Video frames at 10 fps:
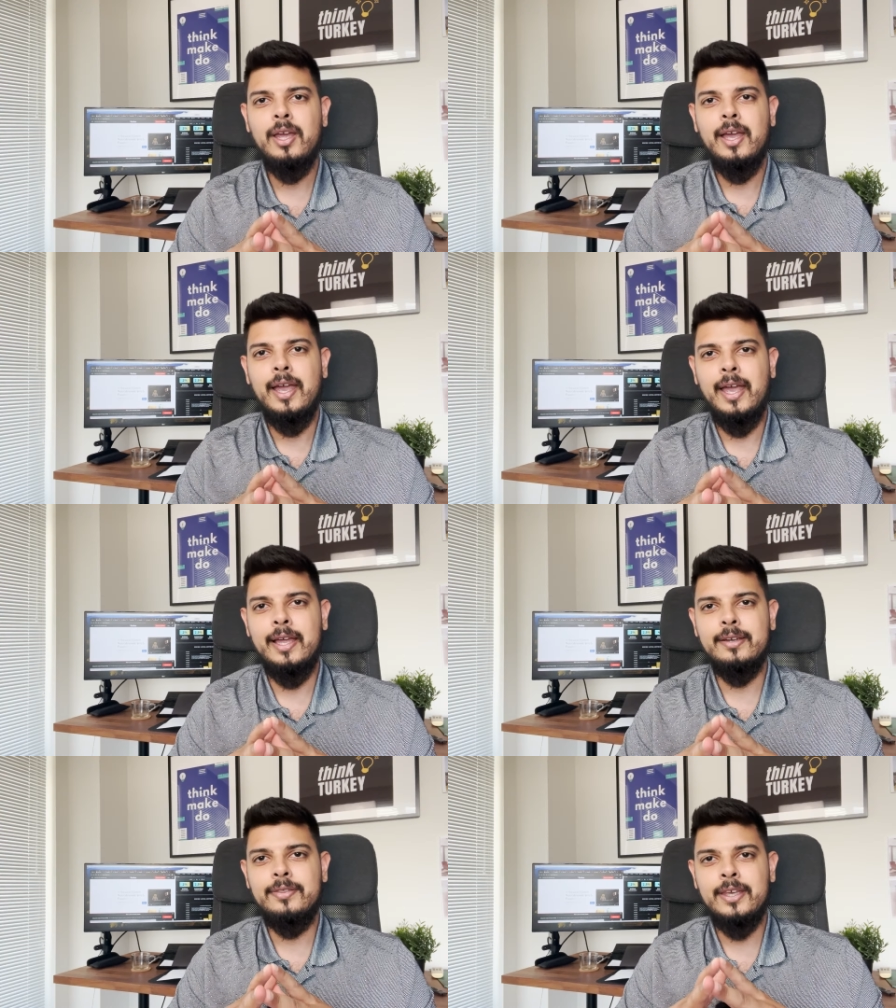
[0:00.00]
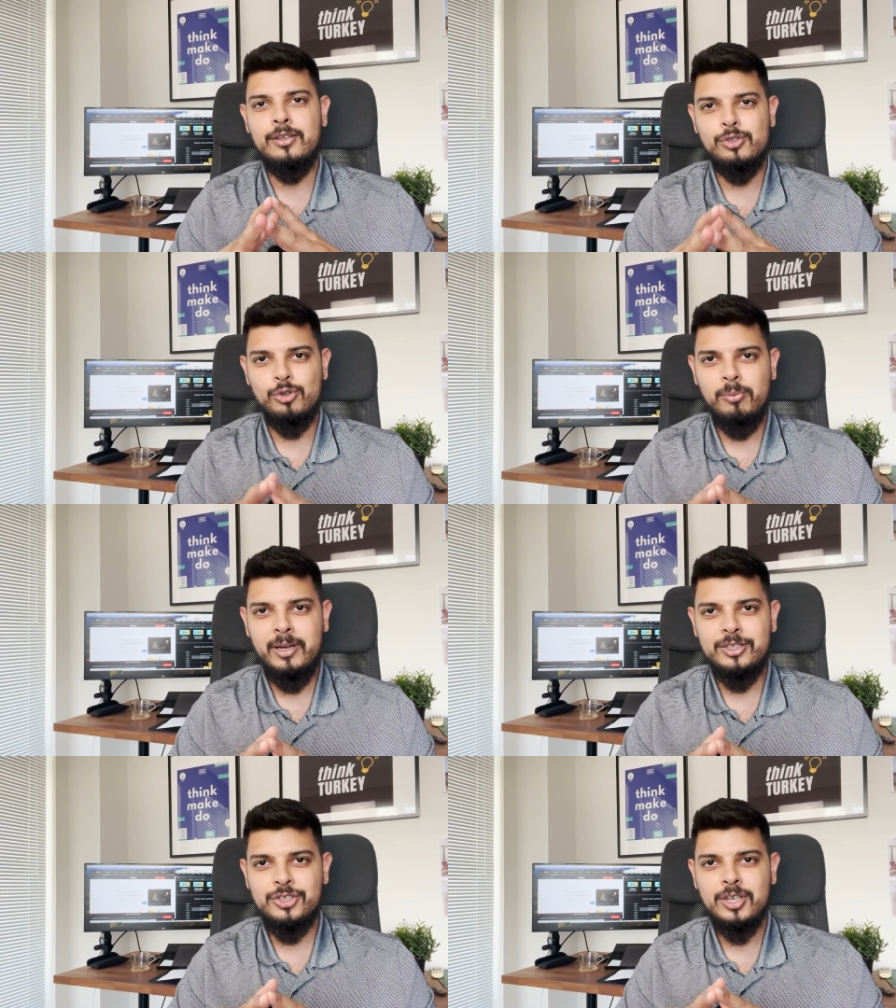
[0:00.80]
And thank you so
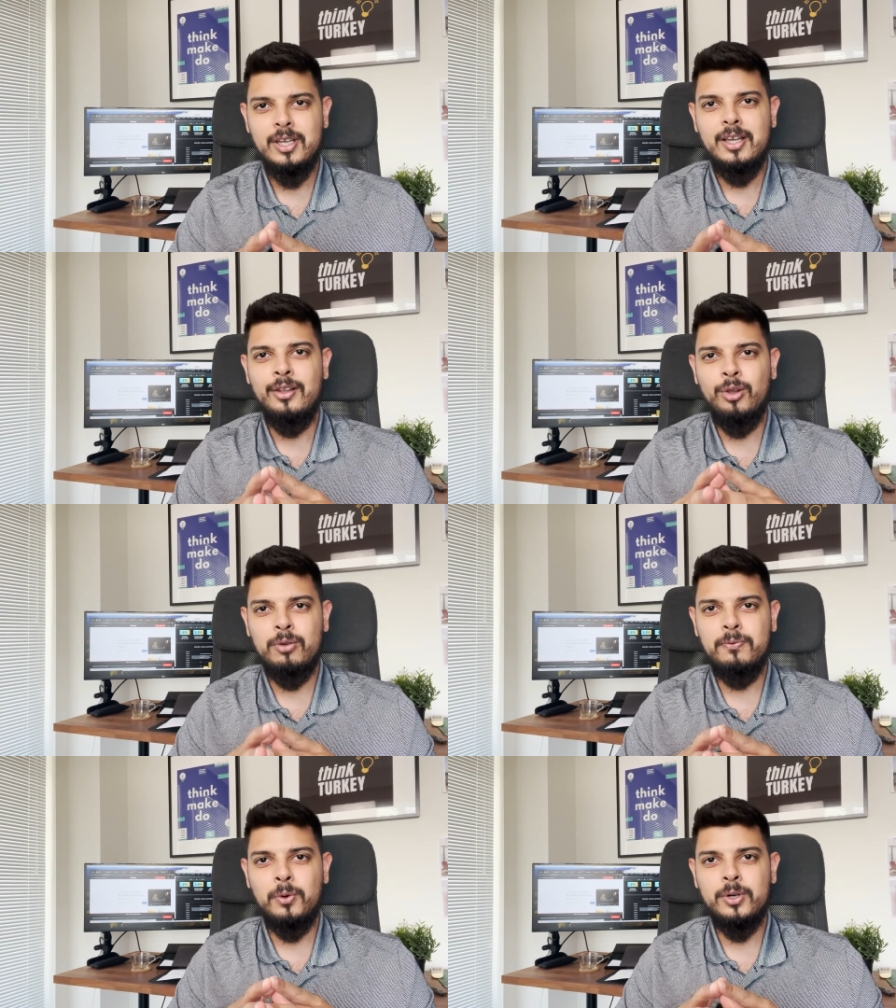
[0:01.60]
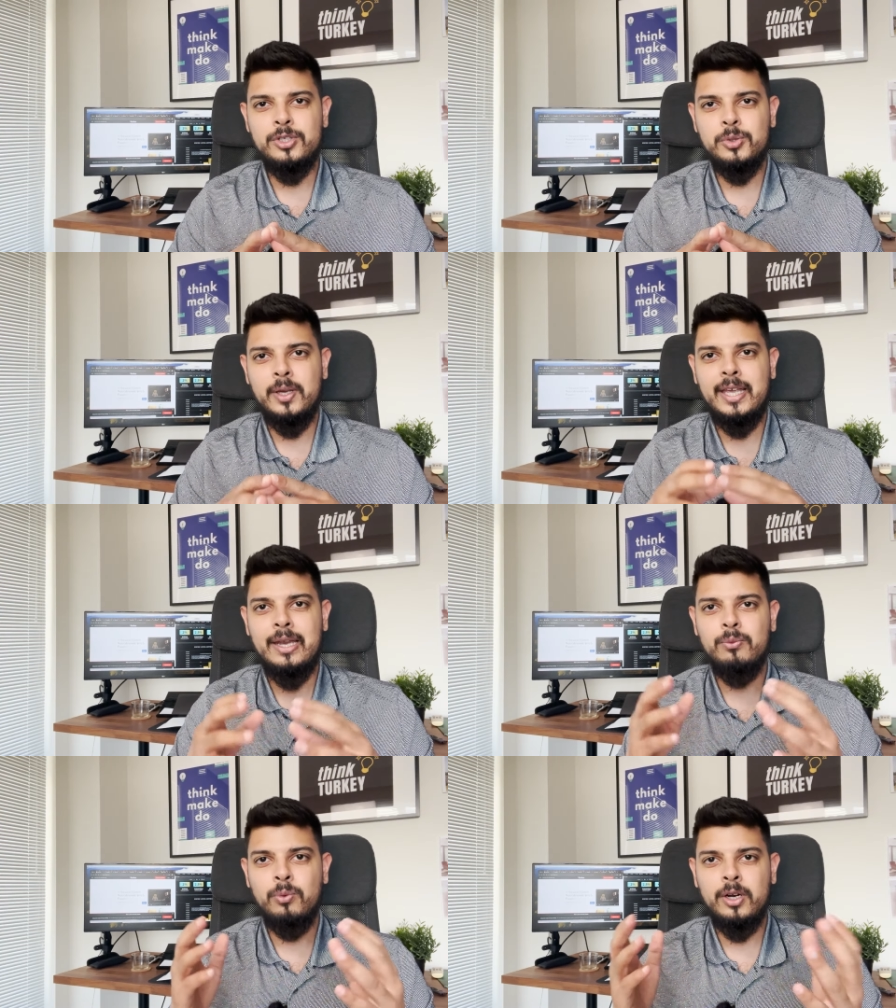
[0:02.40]
much. Look forward to,
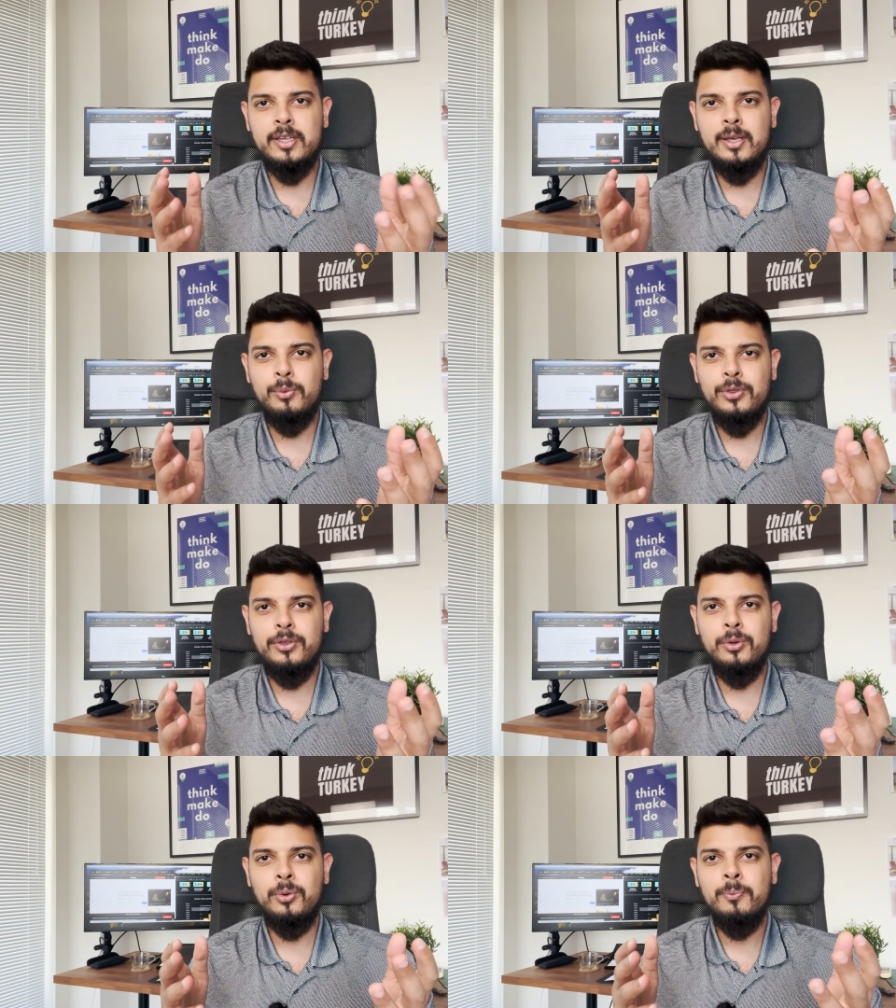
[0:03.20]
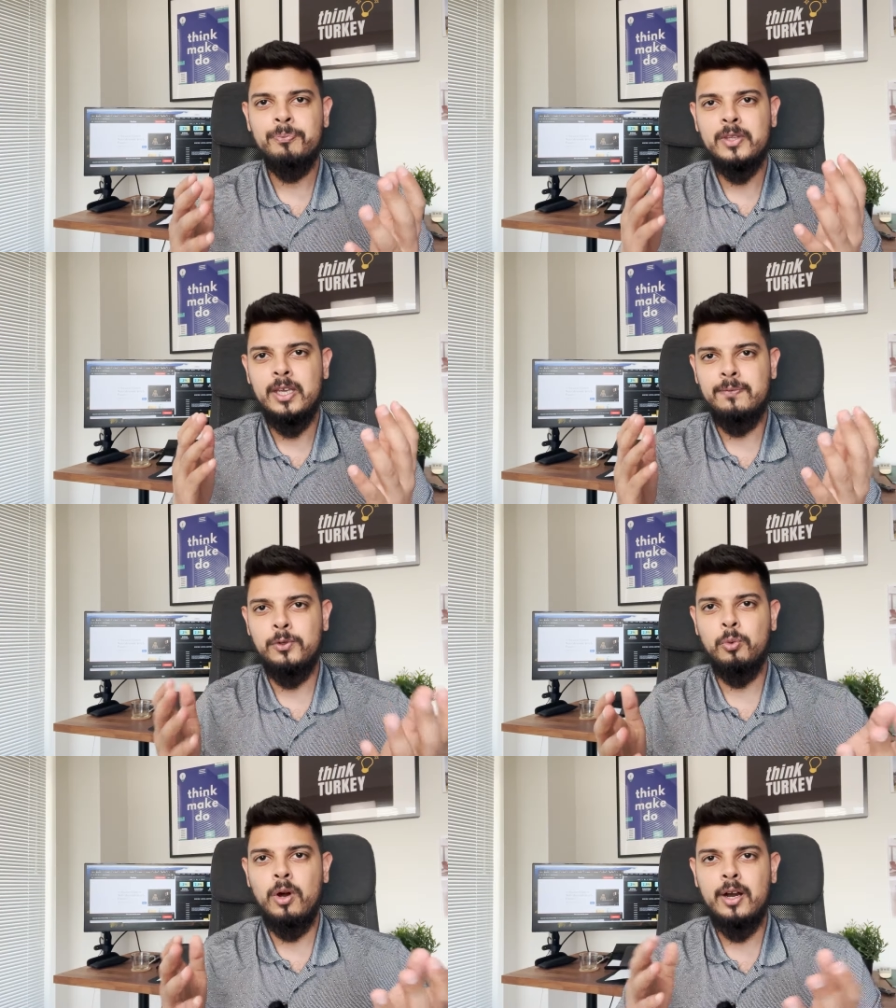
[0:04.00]
again, working with you if
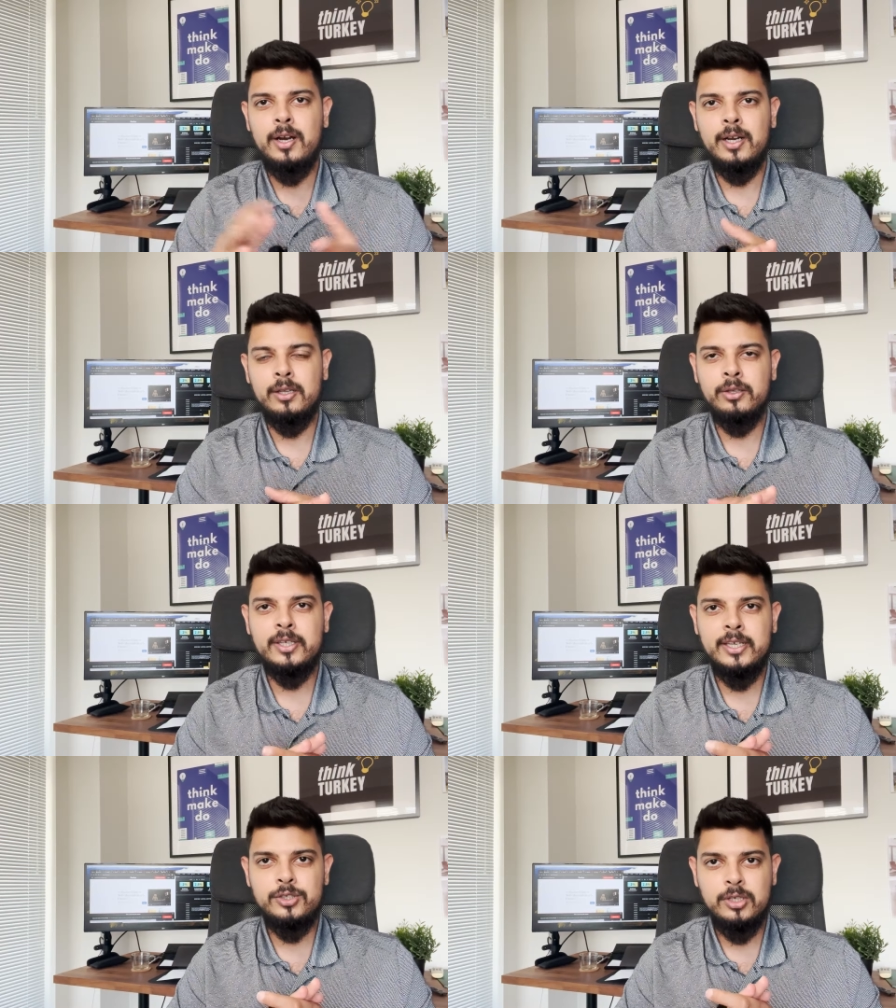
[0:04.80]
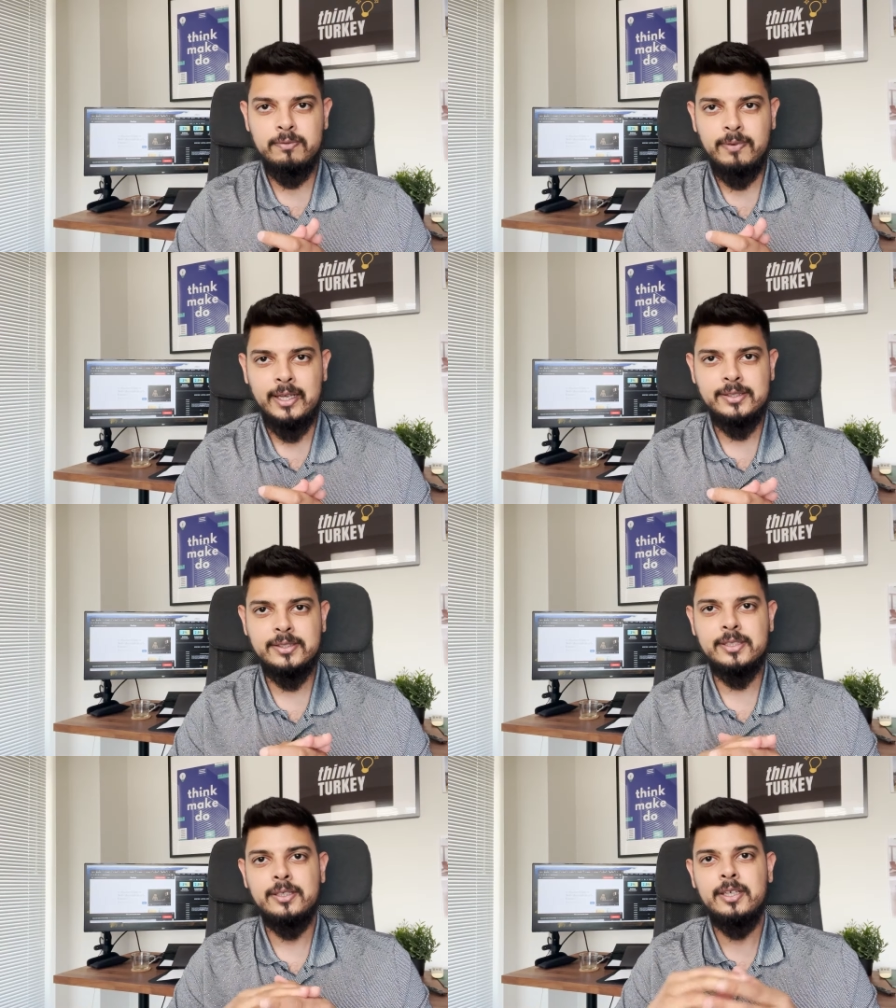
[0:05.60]
you are looking to invest